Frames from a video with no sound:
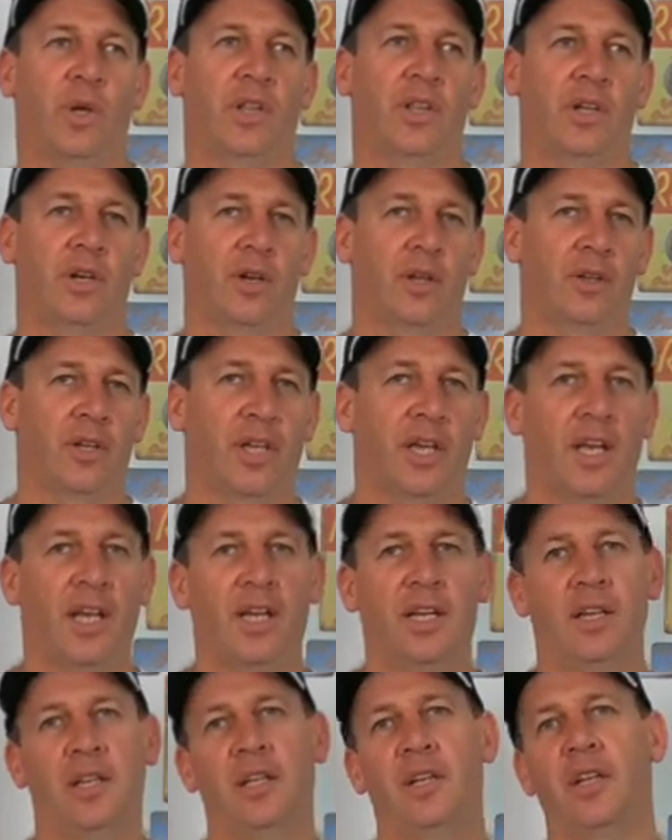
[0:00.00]
where they're
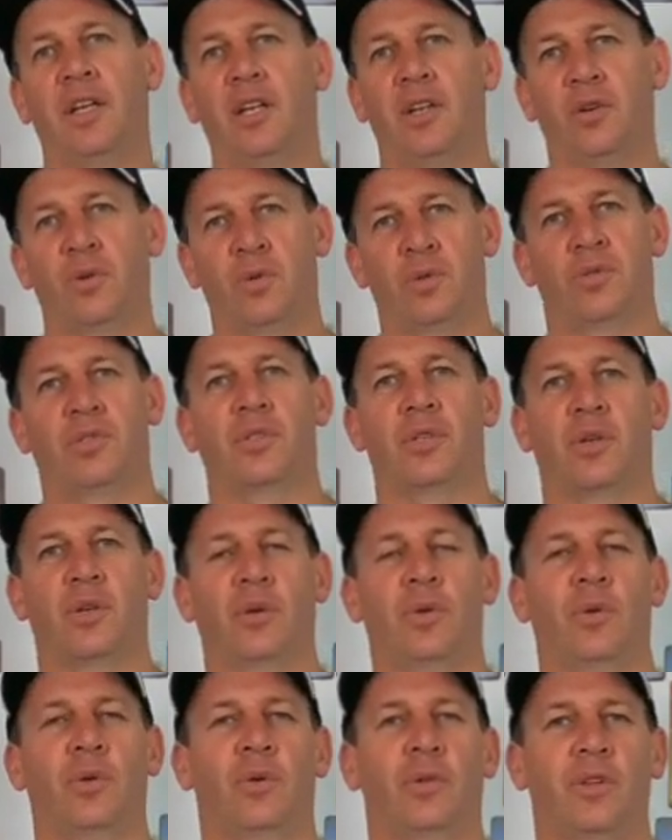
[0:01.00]
located, and
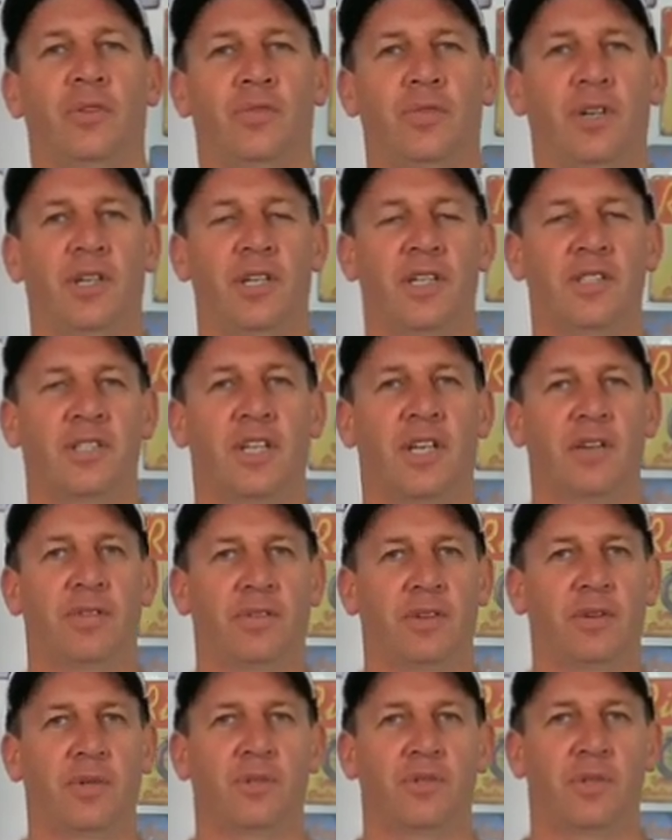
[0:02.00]
also the friendly
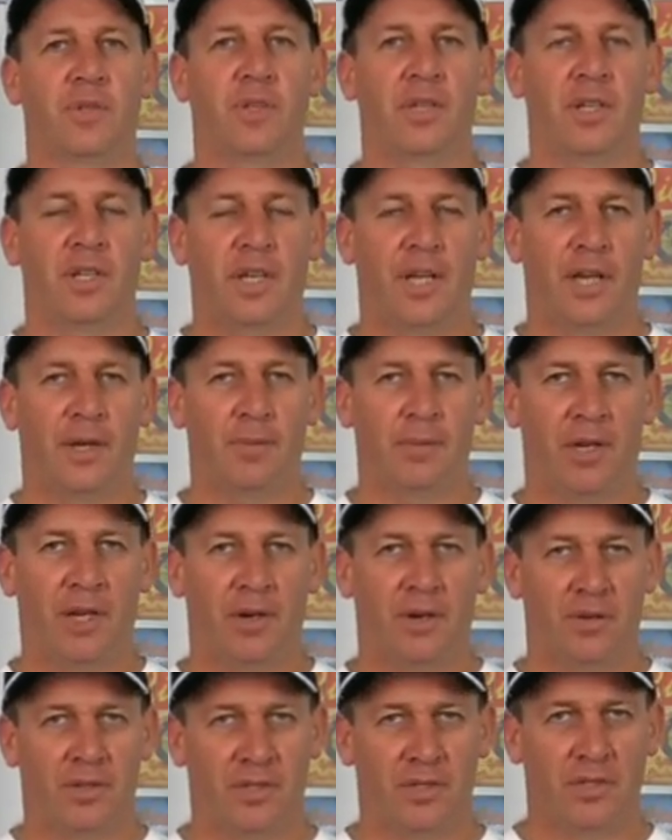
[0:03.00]
staff, and also the
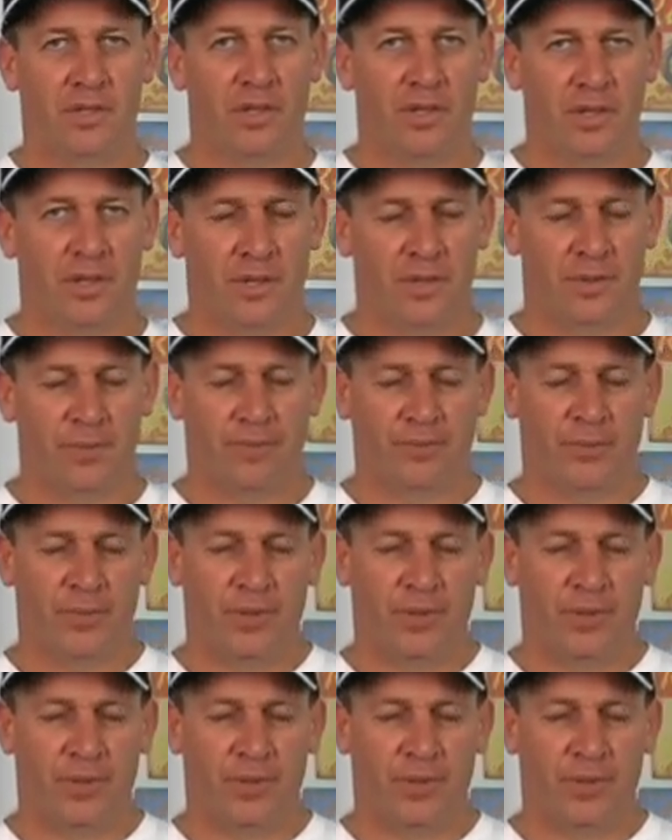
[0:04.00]
gear inside.